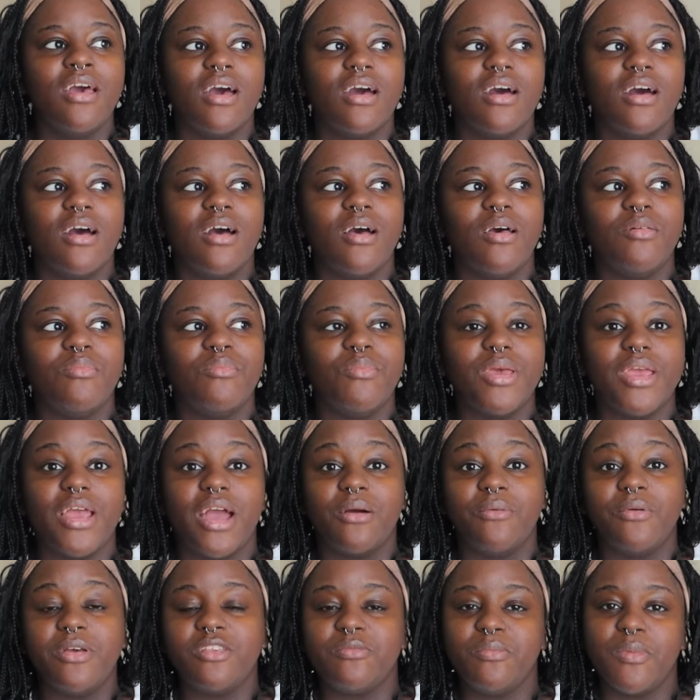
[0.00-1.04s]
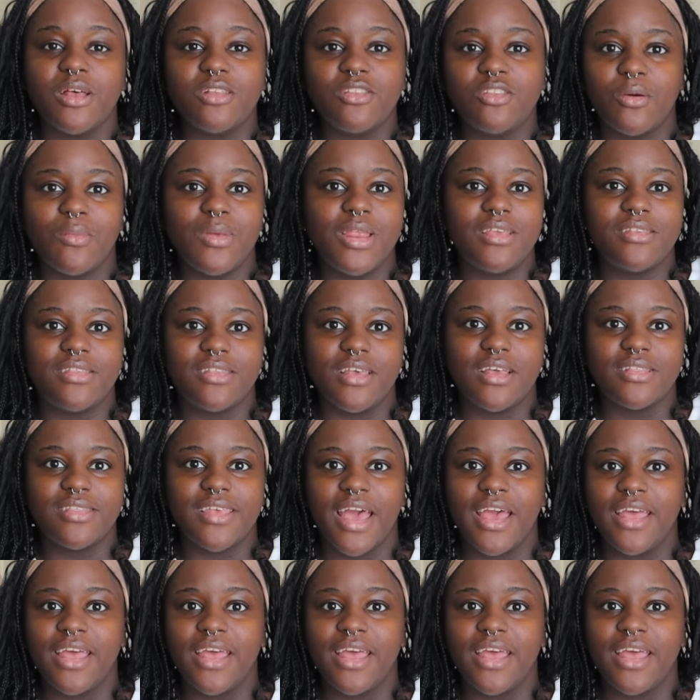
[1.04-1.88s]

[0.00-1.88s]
We smelled so many scents.